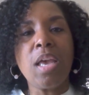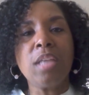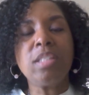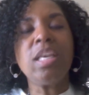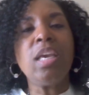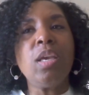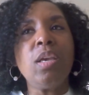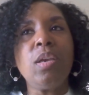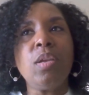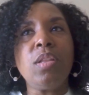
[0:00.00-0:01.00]

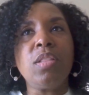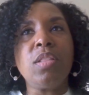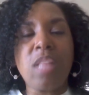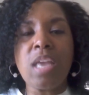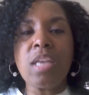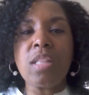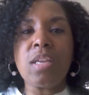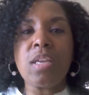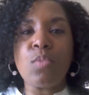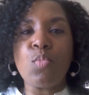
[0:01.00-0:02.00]
See, the thing
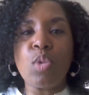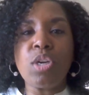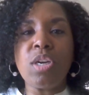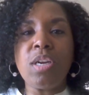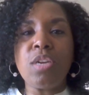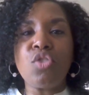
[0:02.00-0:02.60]
that we